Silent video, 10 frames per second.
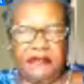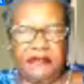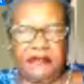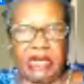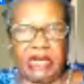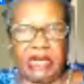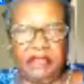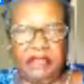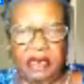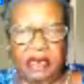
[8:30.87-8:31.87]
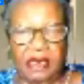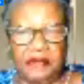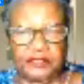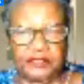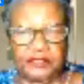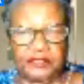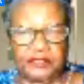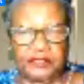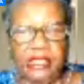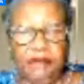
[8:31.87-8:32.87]
and I like the fact that they do
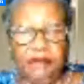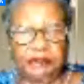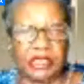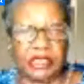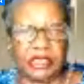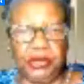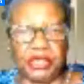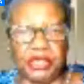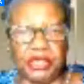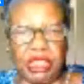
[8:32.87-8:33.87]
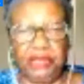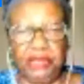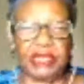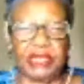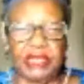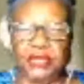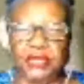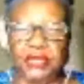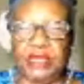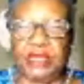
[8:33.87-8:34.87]
have a way free
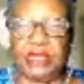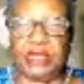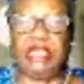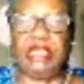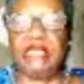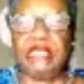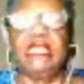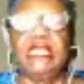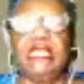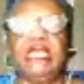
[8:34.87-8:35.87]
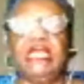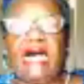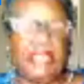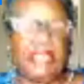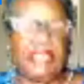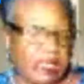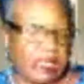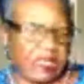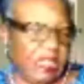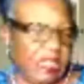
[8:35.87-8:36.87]
tools to use and that sort of thing. But
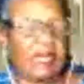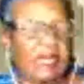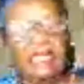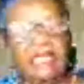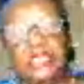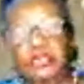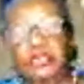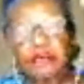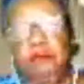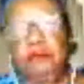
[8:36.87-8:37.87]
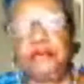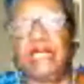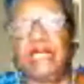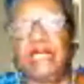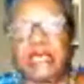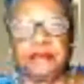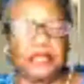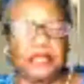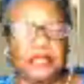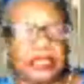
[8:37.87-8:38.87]
I'll just do
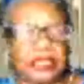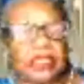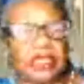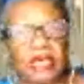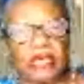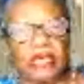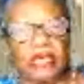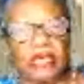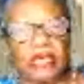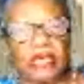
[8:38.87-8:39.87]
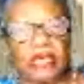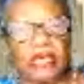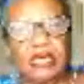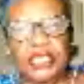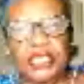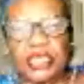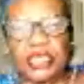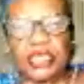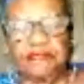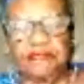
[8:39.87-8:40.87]
maybe like a post a
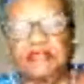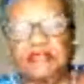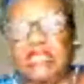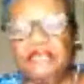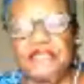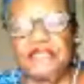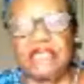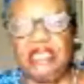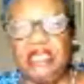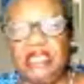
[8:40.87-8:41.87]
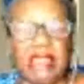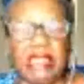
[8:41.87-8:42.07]
10 or 15 minute